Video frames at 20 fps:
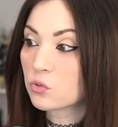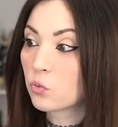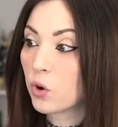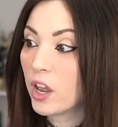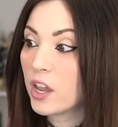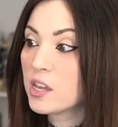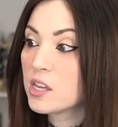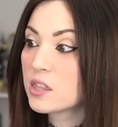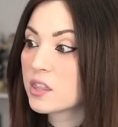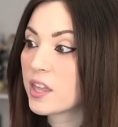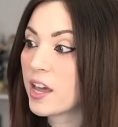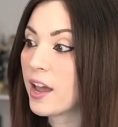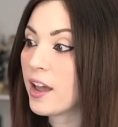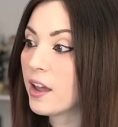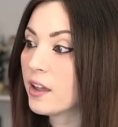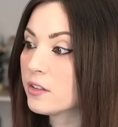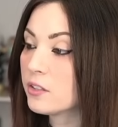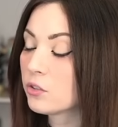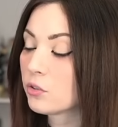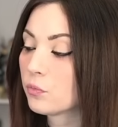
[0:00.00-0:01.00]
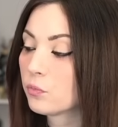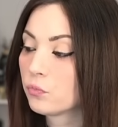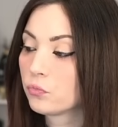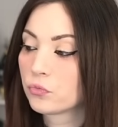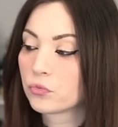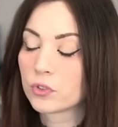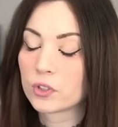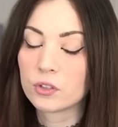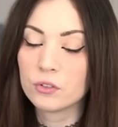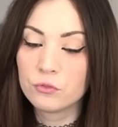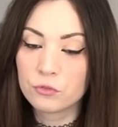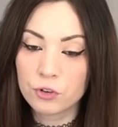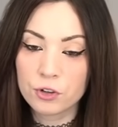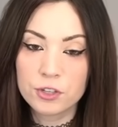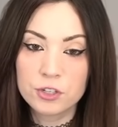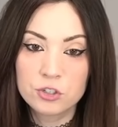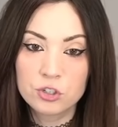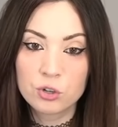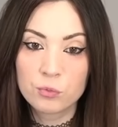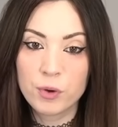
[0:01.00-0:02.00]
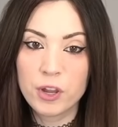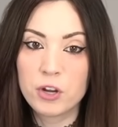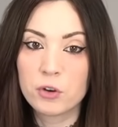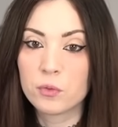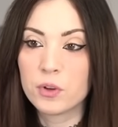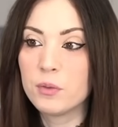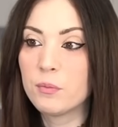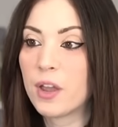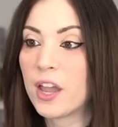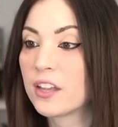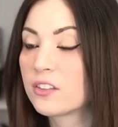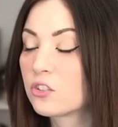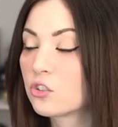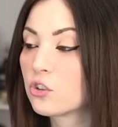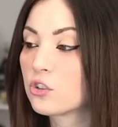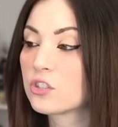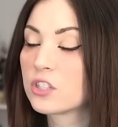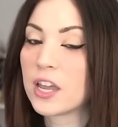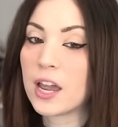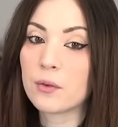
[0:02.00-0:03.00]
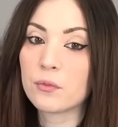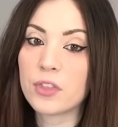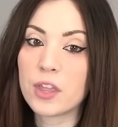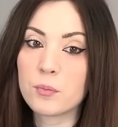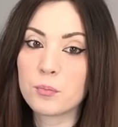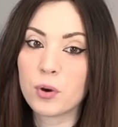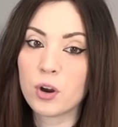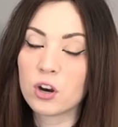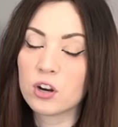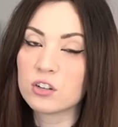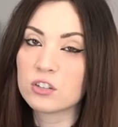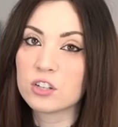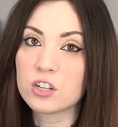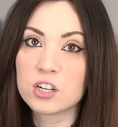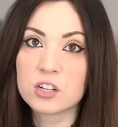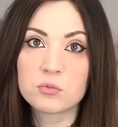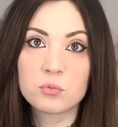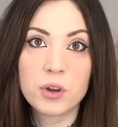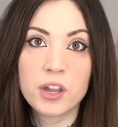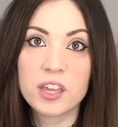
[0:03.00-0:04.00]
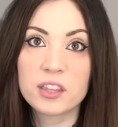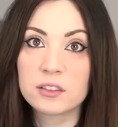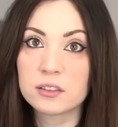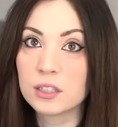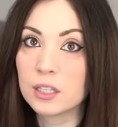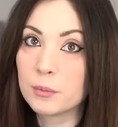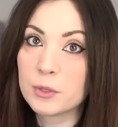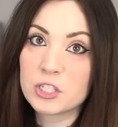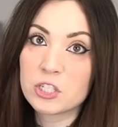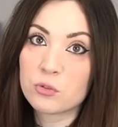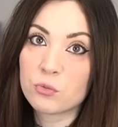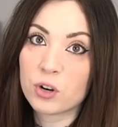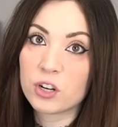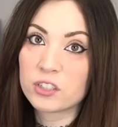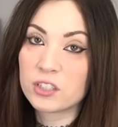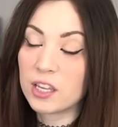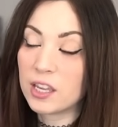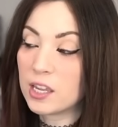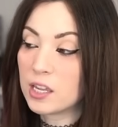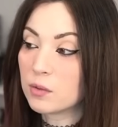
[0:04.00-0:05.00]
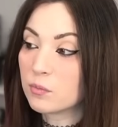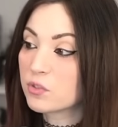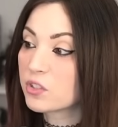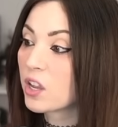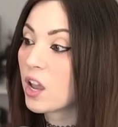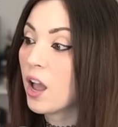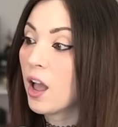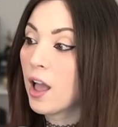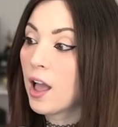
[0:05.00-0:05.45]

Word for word: right, that for the Tomb Raider remasters that they partnered with Limited Run Games